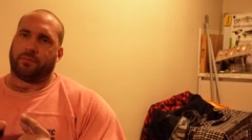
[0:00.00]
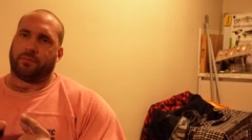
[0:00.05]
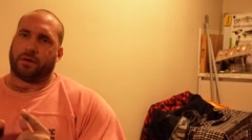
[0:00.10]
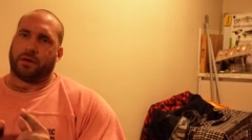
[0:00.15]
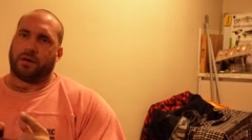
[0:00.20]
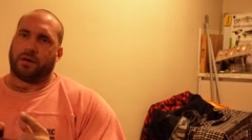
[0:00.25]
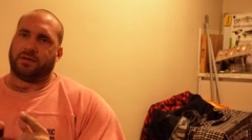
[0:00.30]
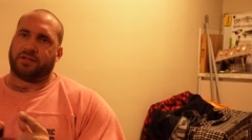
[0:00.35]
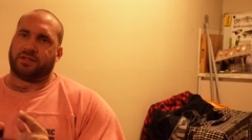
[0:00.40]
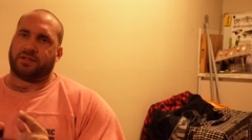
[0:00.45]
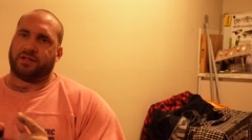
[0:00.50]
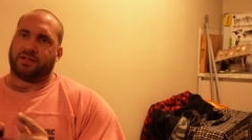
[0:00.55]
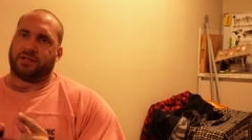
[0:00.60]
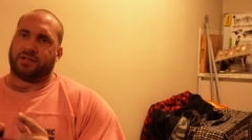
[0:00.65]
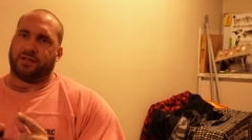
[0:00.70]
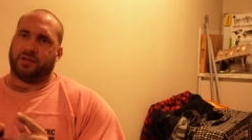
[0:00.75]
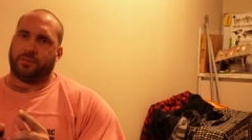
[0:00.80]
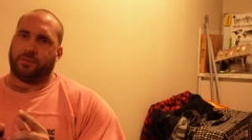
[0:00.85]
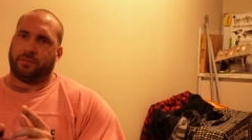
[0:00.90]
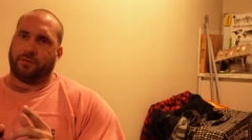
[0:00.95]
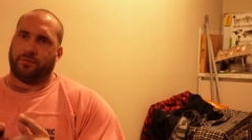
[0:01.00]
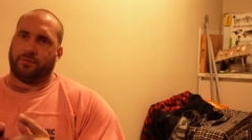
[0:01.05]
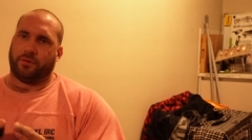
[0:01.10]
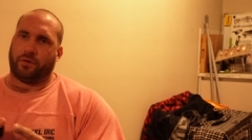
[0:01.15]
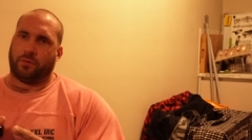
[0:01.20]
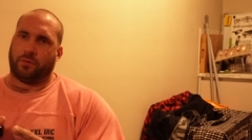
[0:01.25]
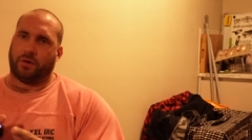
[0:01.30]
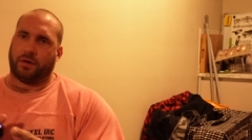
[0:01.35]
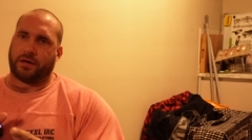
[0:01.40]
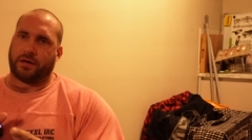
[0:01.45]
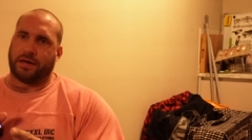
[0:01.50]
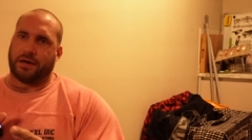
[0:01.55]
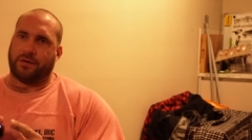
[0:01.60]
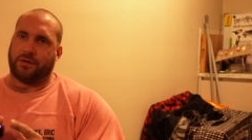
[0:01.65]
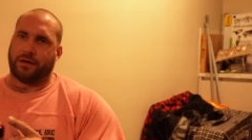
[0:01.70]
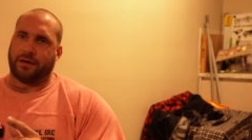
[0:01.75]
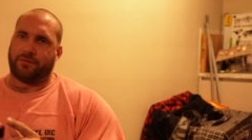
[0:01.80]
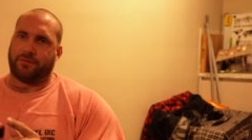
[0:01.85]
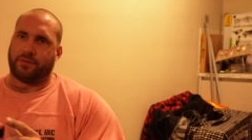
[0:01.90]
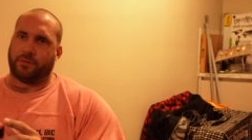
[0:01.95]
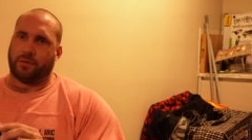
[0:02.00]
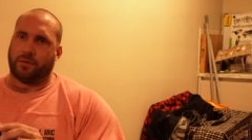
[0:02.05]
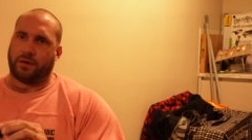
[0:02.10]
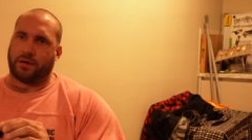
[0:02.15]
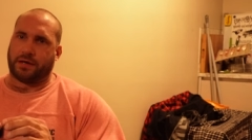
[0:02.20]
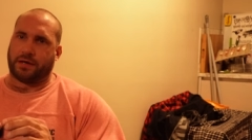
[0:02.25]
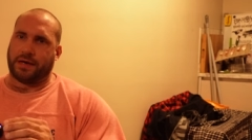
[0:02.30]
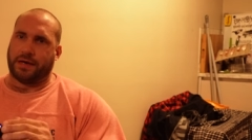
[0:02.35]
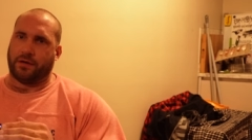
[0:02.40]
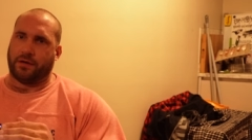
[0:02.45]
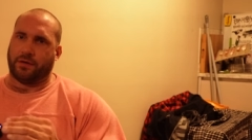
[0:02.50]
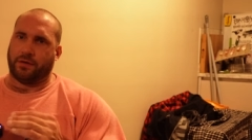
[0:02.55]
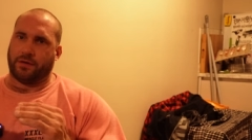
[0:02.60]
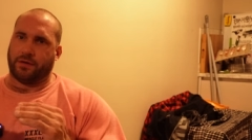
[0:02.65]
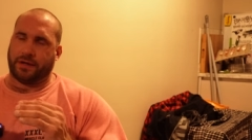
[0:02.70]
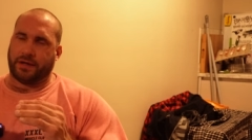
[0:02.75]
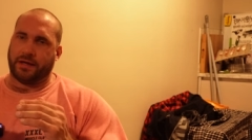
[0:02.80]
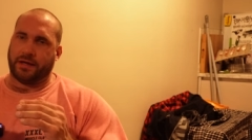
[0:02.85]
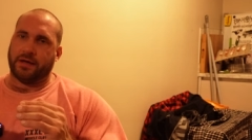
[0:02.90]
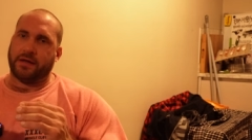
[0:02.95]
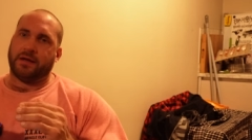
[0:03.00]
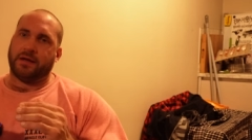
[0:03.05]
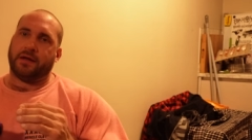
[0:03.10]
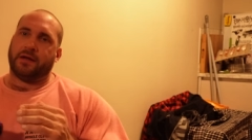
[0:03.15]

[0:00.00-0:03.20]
closer to before workout and after workout and the